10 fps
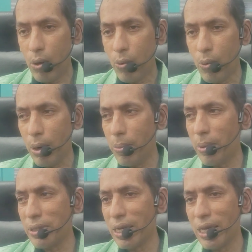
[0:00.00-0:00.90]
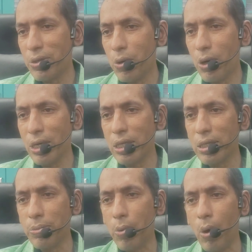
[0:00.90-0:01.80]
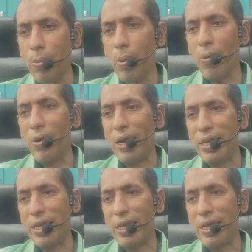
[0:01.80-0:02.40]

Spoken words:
One person has got small bowel